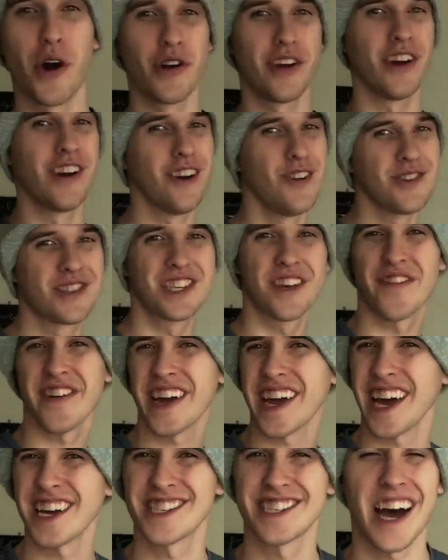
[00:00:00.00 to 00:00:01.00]
Bro, your new
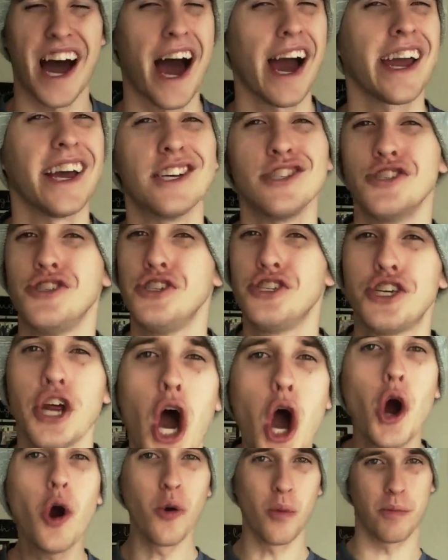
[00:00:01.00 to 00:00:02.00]
Civic Si is
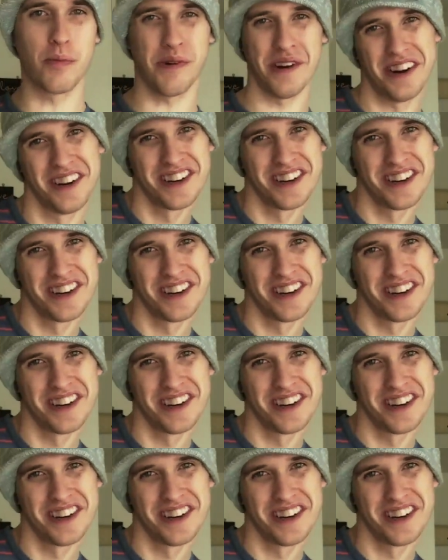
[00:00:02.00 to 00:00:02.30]
dope.